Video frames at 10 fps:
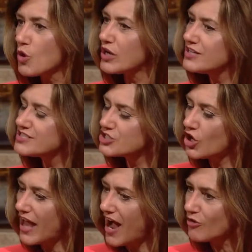going to
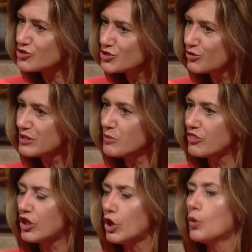start out, Julie,
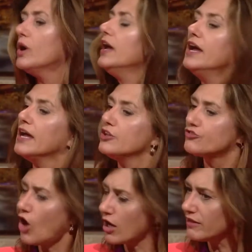with you.
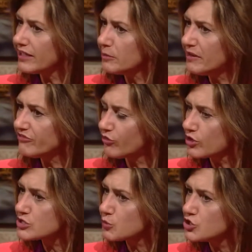Talk a little bit for
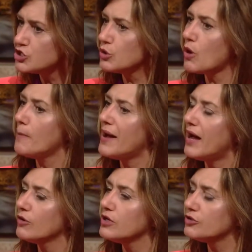us, would you,
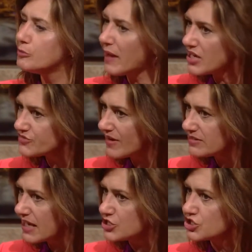about DuPage
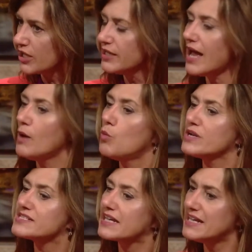Foundation and what
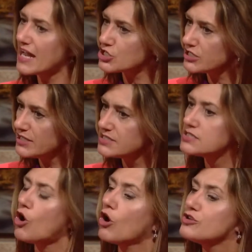its connection is
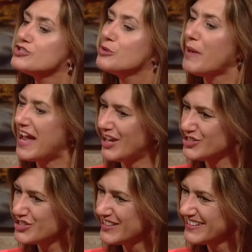to Arts DuPage?